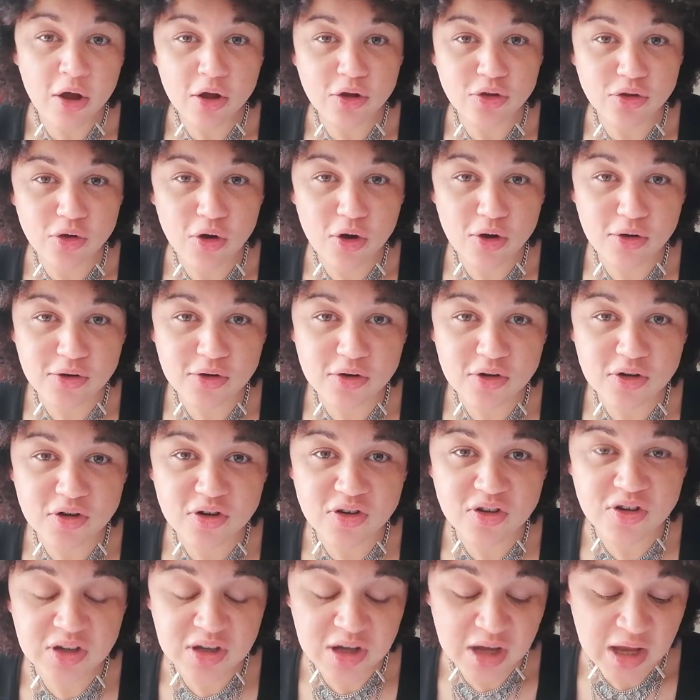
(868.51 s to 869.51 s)

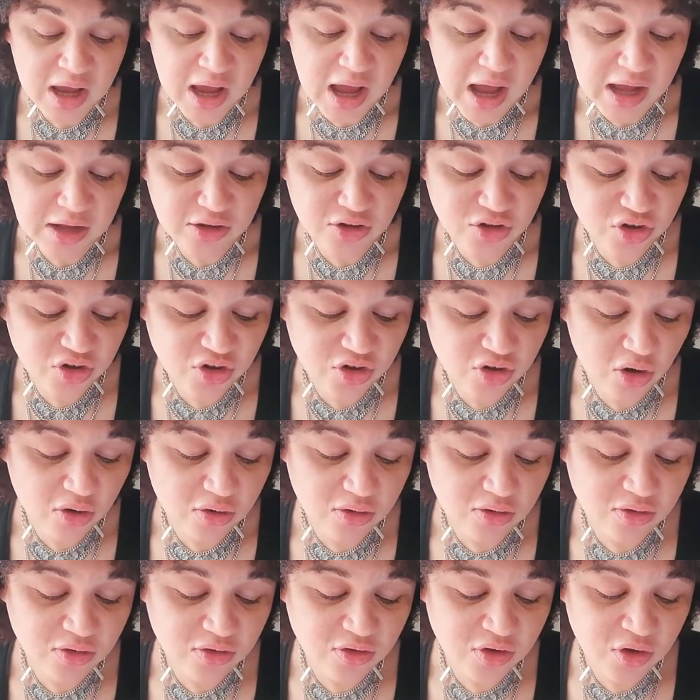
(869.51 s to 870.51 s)
daughters and
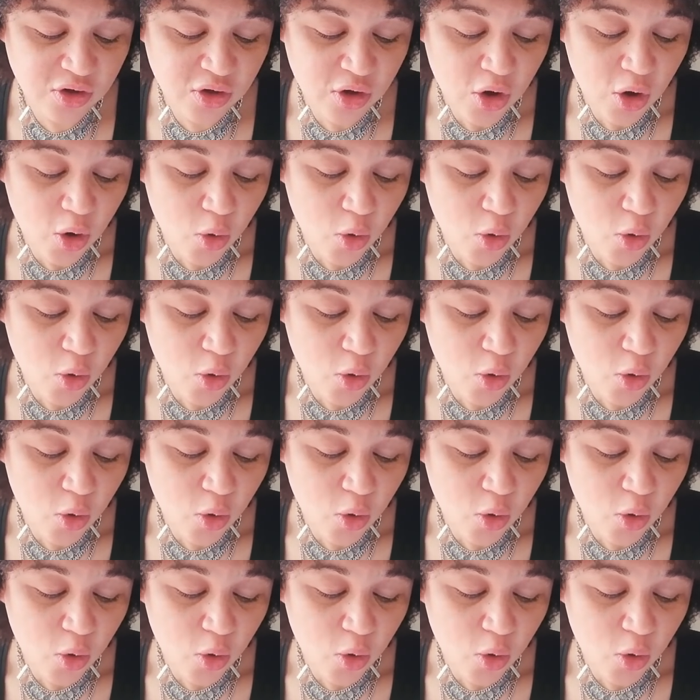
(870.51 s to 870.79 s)
sons,